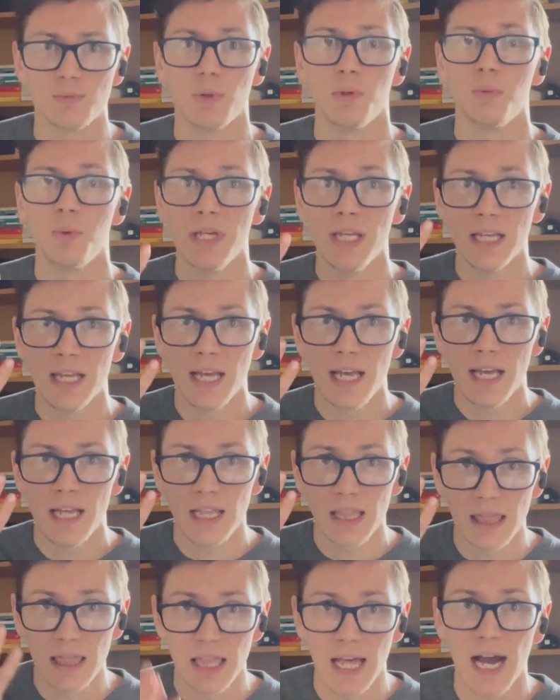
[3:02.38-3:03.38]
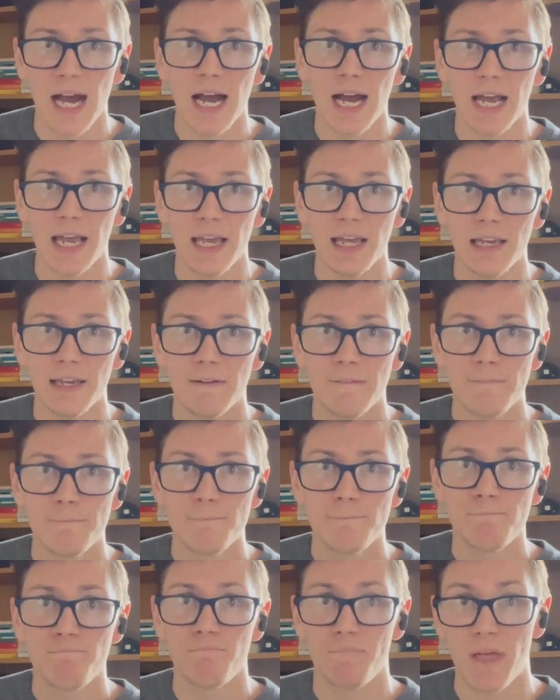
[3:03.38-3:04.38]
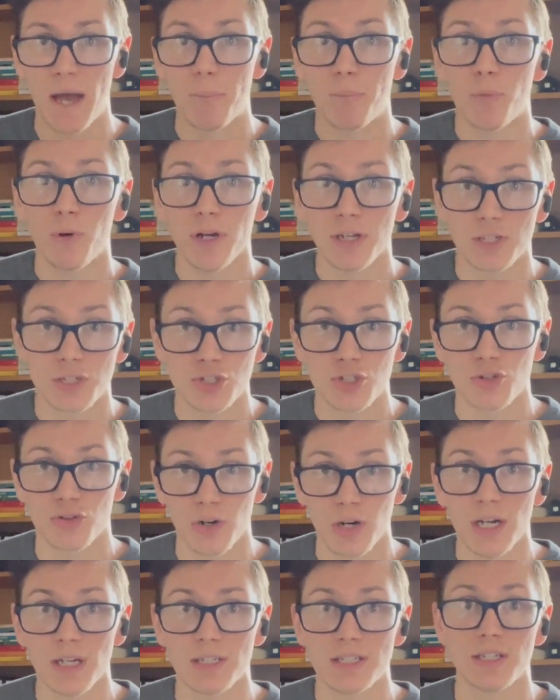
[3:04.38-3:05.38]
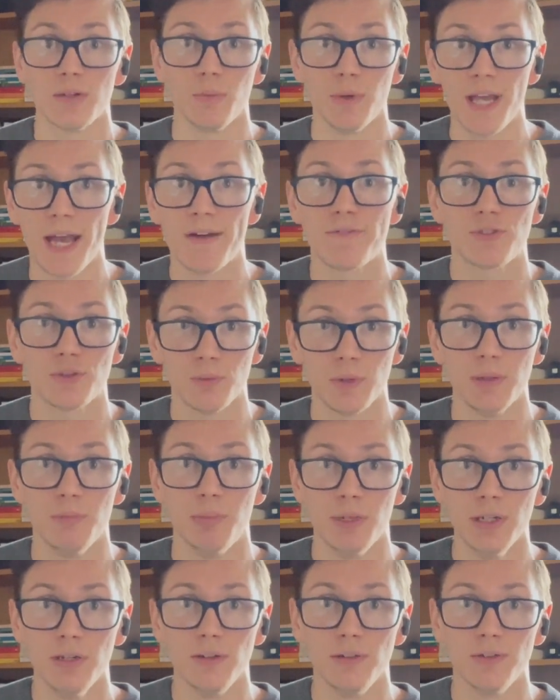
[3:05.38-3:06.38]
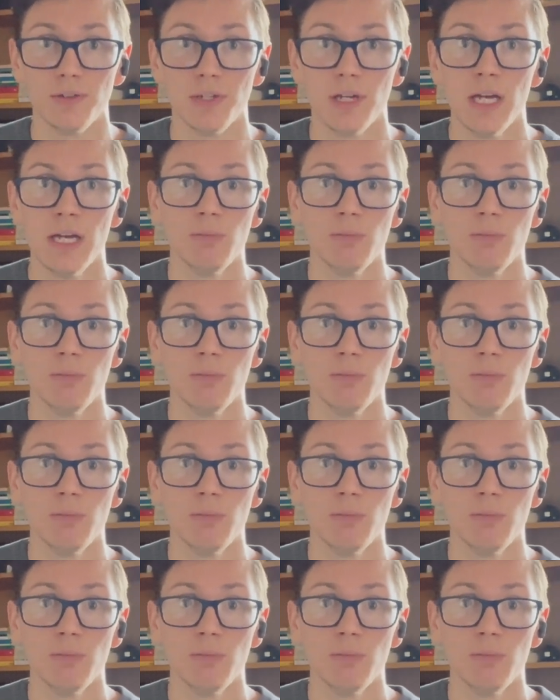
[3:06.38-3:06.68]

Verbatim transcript: When we lie, that breaks trust that we have to rebuild.